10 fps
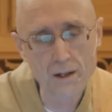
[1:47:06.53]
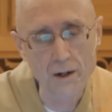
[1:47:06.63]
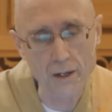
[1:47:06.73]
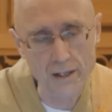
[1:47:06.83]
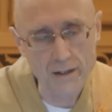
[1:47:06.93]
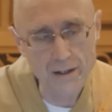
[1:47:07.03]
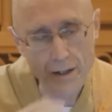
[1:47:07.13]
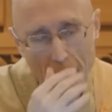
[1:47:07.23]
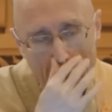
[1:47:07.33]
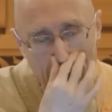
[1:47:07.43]
Okay,
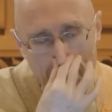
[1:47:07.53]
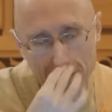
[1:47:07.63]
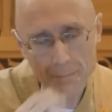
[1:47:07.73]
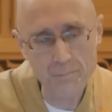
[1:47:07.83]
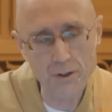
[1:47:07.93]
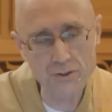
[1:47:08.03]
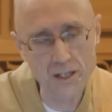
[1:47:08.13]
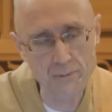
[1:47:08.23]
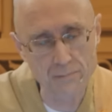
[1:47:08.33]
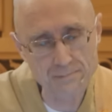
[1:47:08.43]
Paul
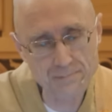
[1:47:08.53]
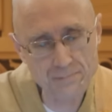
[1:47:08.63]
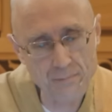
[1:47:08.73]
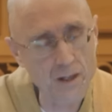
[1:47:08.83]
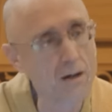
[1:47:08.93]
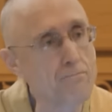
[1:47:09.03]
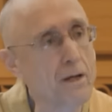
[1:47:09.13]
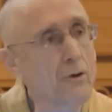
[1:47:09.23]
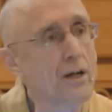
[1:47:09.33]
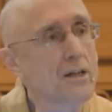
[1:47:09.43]
Simon,
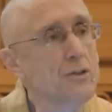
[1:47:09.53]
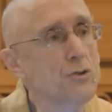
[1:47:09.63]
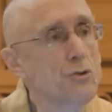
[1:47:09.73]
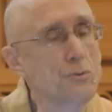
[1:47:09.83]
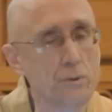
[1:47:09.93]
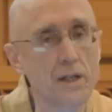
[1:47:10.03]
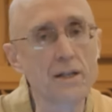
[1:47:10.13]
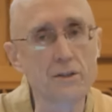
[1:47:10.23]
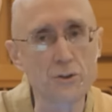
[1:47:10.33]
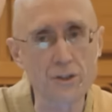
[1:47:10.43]
American Tune,
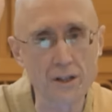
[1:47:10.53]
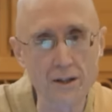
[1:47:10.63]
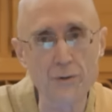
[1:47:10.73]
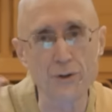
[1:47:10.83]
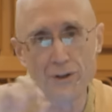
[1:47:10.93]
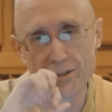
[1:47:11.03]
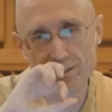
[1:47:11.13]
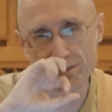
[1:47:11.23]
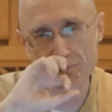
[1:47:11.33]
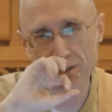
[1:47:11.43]
his other
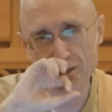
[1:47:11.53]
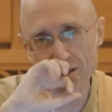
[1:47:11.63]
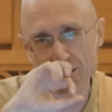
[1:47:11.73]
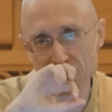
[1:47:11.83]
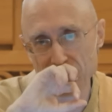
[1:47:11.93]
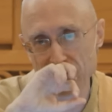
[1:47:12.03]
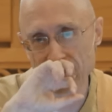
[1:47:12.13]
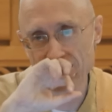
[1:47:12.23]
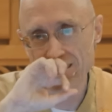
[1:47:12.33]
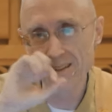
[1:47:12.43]
American tune.
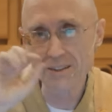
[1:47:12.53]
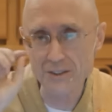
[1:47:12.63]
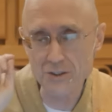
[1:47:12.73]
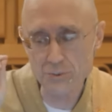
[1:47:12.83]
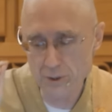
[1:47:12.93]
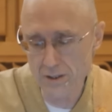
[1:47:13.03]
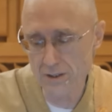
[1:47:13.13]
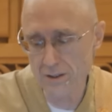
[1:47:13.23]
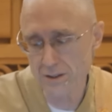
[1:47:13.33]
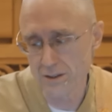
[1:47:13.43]
This
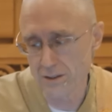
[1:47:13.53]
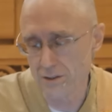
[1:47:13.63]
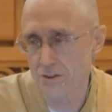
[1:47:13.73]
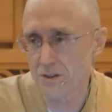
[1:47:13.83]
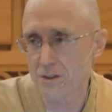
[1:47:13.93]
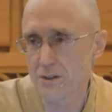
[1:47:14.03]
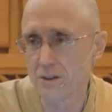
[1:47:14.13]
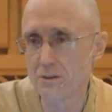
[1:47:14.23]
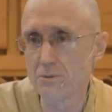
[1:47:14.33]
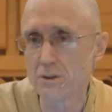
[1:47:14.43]
one is
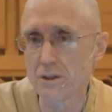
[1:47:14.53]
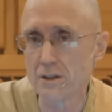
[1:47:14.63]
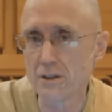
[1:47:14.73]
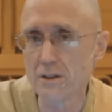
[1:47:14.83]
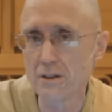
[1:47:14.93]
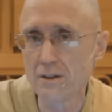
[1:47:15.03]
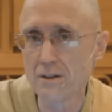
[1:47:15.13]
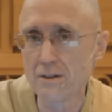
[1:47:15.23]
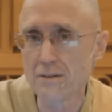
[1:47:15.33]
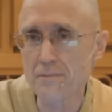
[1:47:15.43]
equally,
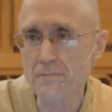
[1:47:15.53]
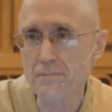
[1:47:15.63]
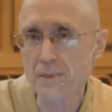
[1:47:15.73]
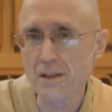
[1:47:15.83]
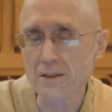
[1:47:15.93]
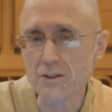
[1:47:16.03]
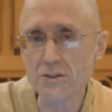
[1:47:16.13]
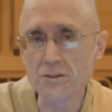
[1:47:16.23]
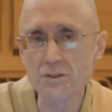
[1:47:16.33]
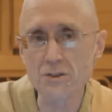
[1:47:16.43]

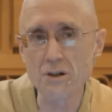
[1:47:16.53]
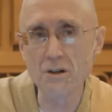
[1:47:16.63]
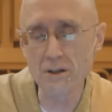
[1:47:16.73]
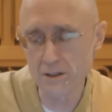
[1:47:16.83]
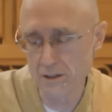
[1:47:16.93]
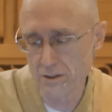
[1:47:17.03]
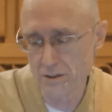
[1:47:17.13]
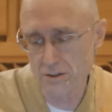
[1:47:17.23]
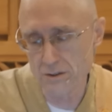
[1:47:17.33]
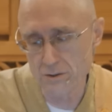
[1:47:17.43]
this song
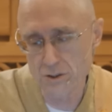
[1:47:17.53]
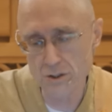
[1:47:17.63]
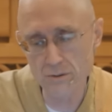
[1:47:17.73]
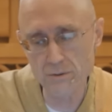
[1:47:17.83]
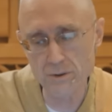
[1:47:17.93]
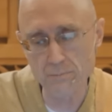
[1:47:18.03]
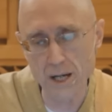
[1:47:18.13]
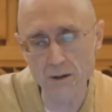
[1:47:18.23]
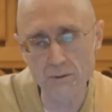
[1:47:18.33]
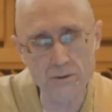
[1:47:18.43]
is, you show the
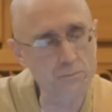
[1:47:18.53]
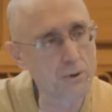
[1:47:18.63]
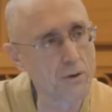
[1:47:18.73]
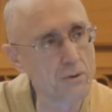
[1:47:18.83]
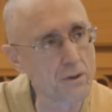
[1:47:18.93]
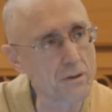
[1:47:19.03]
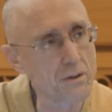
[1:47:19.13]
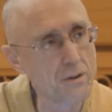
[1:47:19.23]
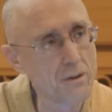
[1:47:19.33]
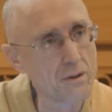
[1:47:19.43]
power of the poet
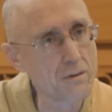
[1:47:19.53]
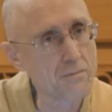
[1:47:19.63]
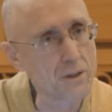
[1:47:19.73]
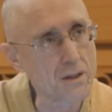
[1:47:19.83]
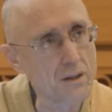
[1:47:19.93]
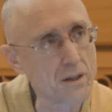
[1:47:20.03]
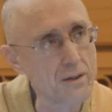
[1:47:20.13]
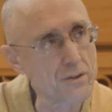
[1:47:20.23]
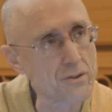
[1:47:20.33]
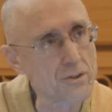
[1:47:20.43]

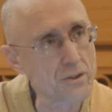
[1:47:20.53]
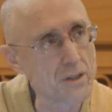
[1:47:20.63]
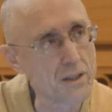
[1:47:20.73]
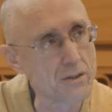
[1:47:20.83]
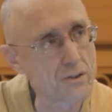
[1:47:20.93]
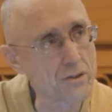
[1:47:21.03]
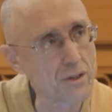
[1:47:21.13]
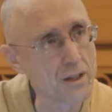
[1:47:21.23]
because it's